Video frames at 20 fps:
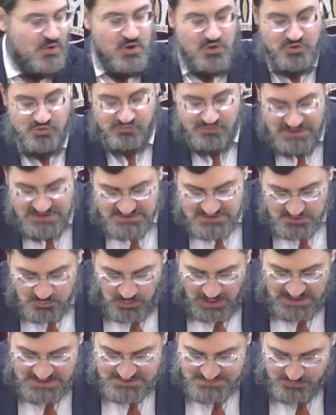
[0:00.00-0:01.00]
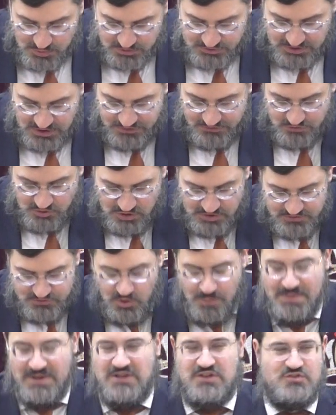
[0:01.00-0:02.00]
The reason why it's mutter is
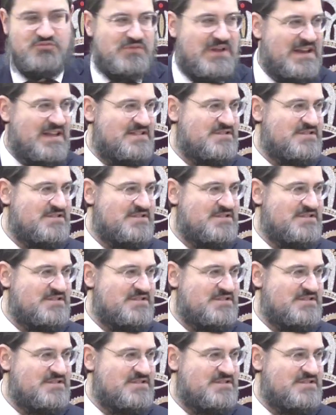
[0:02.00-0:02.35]
not because really